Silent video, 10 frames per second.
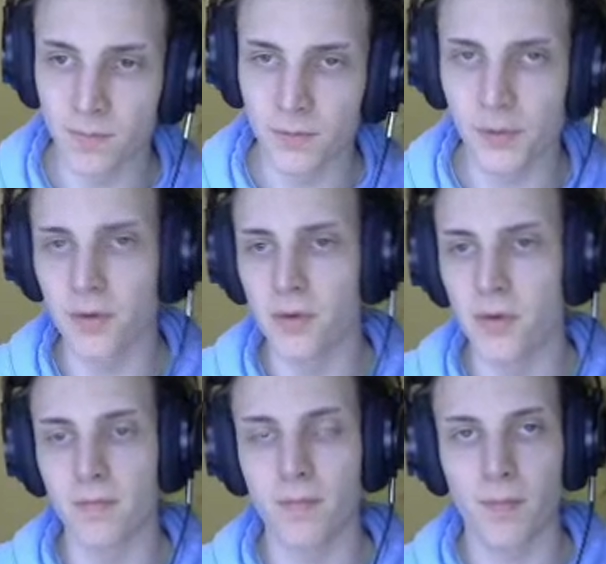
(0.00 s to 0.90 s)

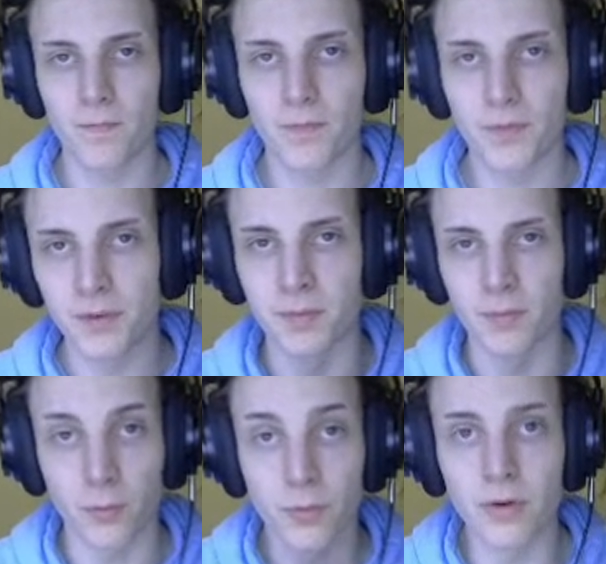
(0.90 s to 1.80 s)
So
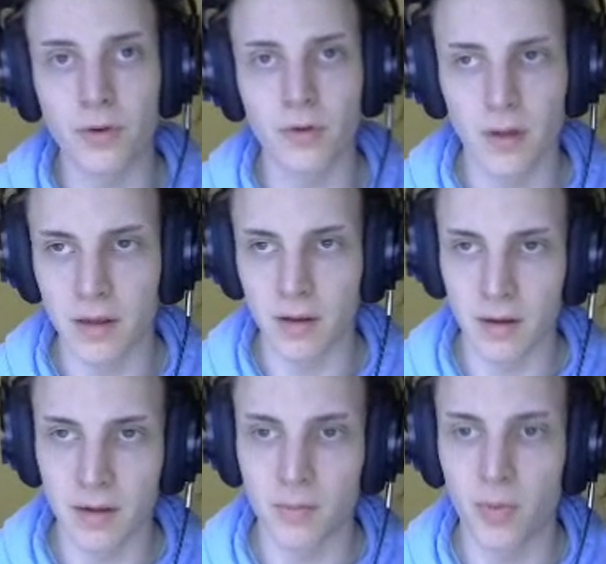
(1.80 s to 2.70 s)
some real
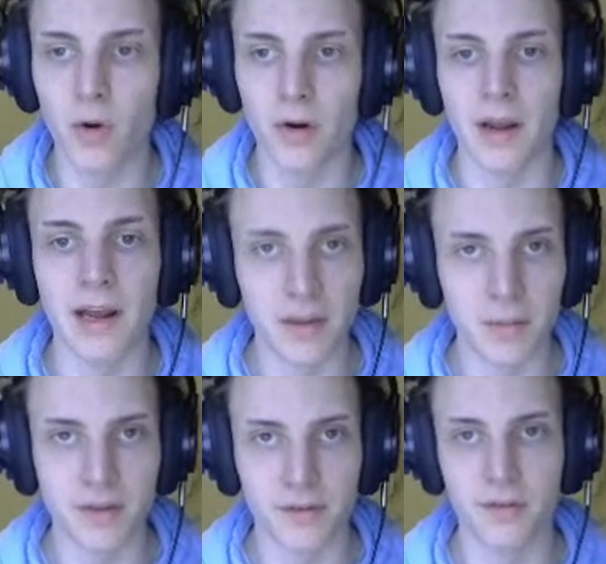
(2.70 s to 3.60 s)
important
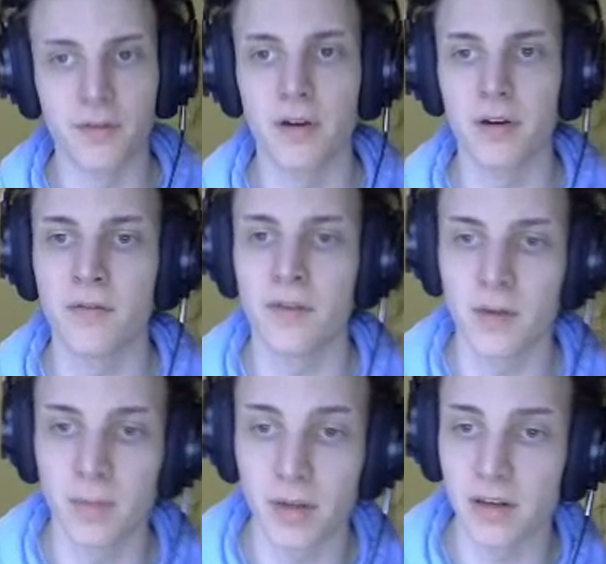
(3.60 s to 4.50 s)
elements of
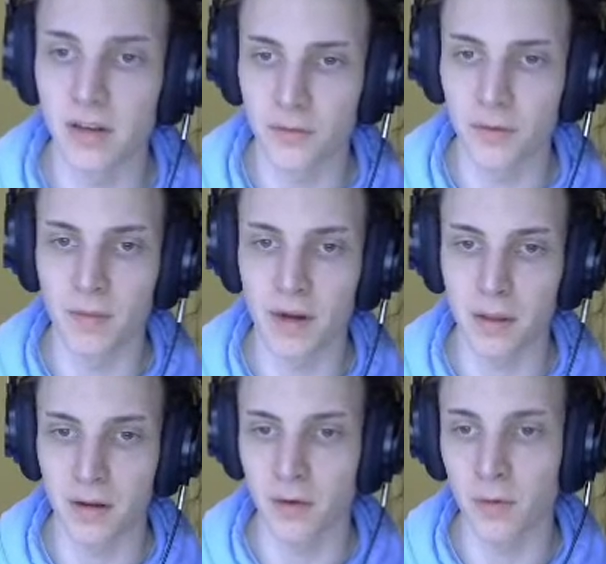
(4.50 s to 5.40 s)
a playtest form that I
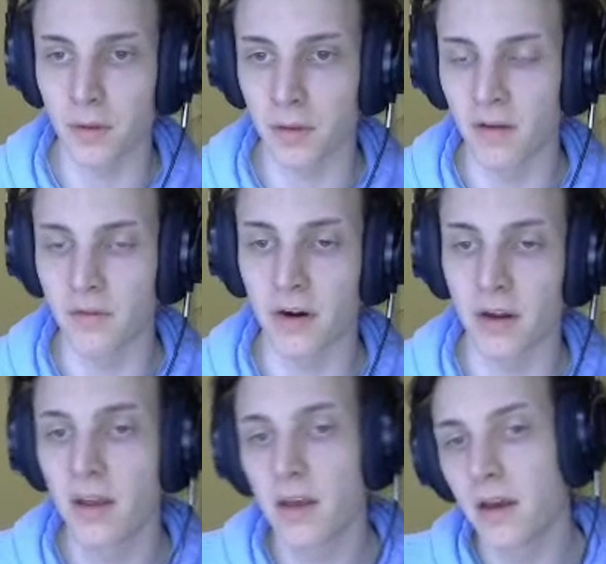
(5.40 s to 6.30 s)
think are worth covering.
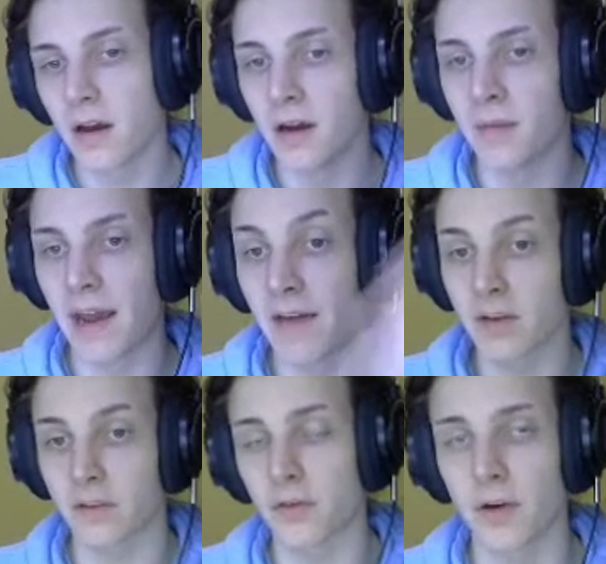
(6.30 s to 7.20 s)
Having a
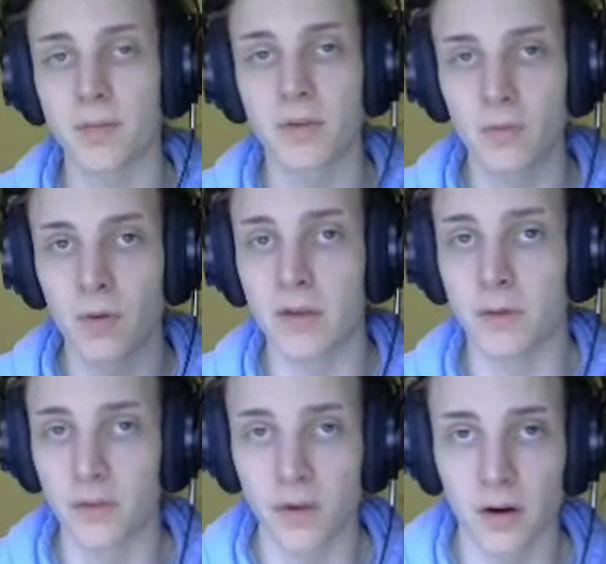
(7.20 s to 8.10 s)
script when you
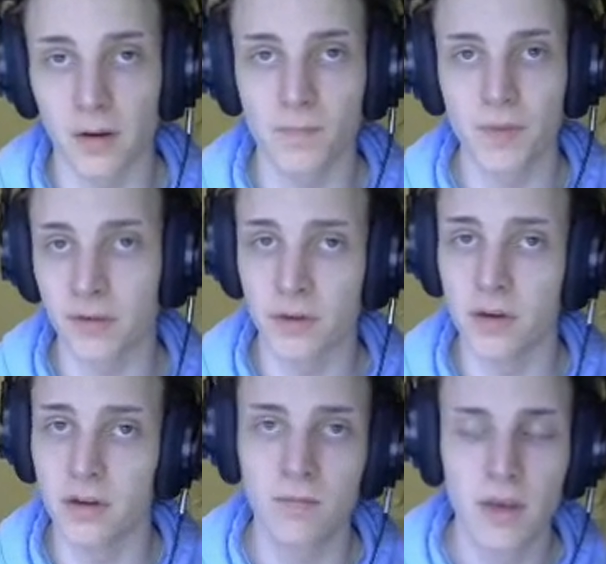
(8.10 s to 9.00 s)
start is
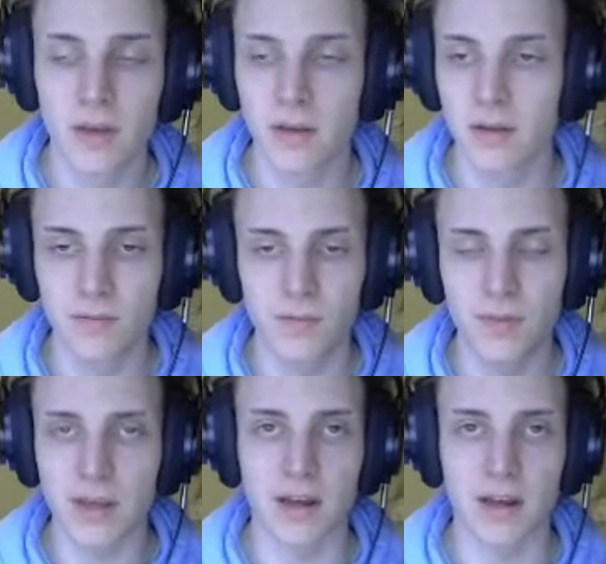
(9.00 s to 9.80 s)
good. It